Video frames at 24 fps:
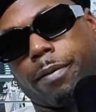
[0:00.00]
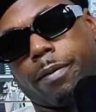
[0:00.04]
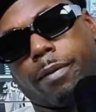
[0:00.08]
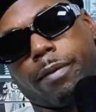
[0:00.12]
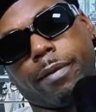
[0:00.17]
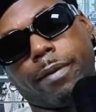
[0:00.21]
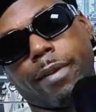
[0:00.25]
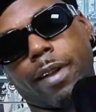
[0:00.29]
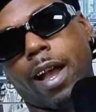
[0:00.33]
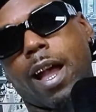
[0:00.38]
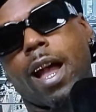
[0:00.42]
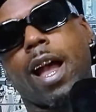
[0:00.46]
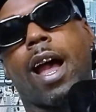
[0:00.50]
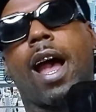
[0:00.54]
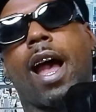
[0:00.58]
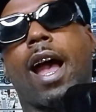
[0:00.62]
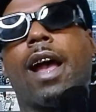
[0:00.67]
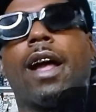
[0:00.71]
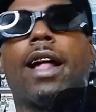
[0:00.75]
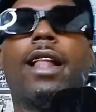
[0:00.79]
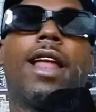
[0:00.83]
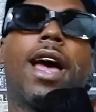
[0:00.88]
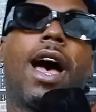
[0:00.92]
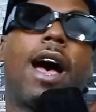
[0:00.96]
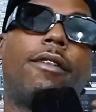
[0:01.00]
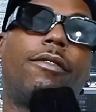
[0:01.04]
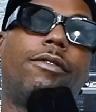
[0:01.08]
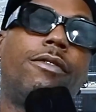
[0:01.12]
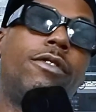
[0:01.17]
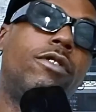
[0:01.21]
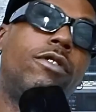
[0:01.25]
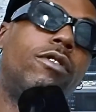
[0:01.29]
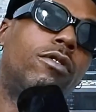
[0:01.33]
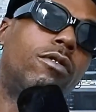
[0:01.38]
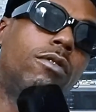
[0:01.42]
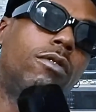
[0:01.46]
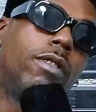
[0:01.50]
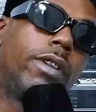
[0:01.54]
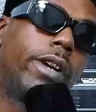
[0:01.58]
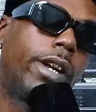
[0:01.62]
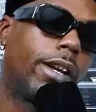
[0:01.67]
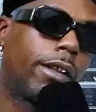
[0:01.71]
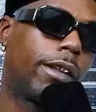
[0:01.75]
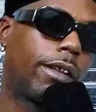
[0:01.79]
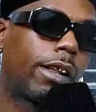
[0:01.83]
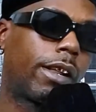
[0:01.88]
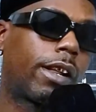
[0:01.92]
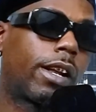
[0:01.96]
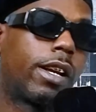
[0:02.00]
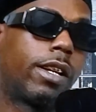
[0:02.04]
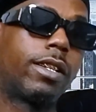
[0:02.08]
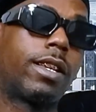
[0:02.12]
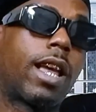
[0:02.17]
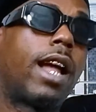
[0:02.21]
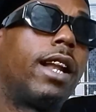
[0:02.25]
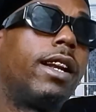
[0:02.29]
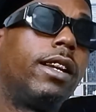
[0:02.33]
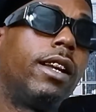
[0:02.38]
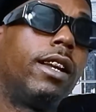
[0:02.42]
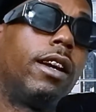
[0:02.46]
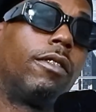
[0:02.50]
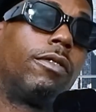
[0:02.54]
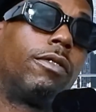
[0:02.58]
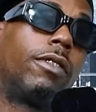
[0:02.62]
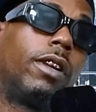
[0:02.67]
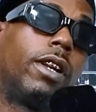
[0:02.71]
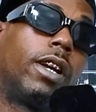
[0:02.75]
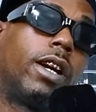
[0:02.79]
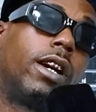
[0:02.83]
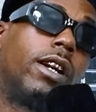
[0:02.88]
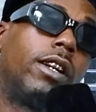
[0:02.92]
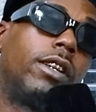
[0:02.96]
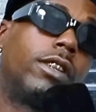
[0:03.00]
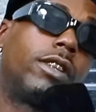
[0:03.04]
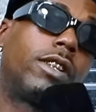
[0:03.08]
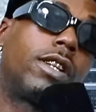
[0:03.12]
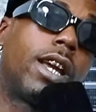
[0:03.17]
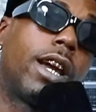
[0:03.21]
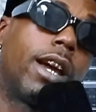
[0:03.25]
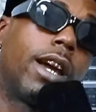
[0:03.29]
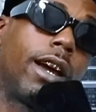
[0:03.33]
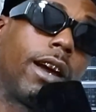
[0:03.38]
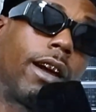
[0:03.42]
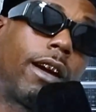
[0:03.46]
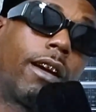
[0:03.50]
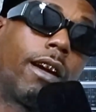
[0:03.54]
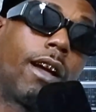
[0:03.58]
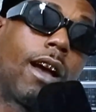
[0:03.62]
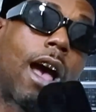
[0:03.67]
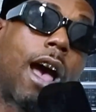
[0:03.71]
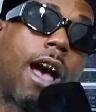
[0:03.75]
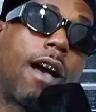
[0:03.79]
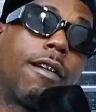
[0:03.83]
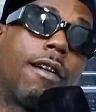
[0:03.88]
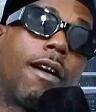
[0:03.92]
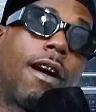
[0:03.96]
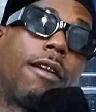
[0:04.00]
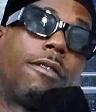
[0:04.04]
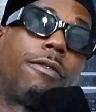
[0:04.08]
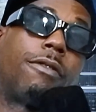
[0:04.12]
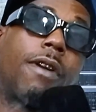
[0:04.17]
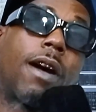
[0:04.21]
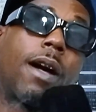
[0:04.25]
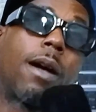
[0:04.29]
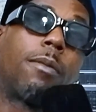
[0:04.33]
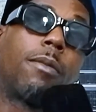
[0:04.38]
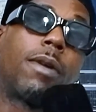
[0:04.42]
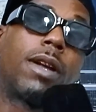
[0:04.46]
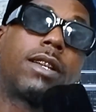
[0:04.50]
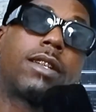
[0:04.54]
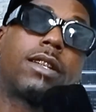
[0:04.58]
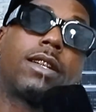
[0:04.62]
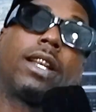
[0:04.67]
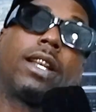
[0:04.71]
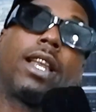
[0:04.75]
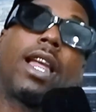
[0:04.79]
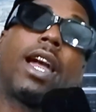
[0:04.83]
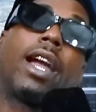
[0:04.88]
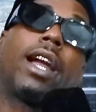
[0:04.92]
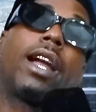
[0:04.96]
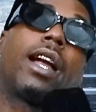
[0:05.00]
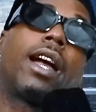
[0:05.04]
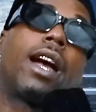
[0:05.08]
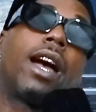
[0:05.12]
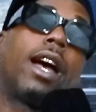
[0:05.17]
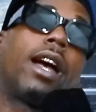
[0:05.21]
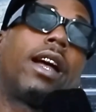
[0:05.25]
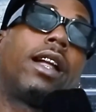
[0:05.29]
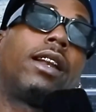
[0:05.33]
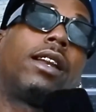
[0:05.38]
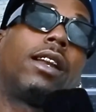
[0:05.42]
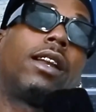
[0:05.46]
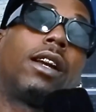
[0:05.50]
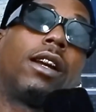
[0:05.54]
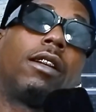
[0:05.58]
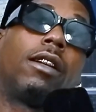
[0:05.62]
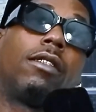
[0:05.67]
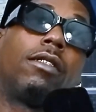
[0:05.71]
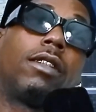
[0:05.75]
I view it because I definitely understand. I find myself like, God damn,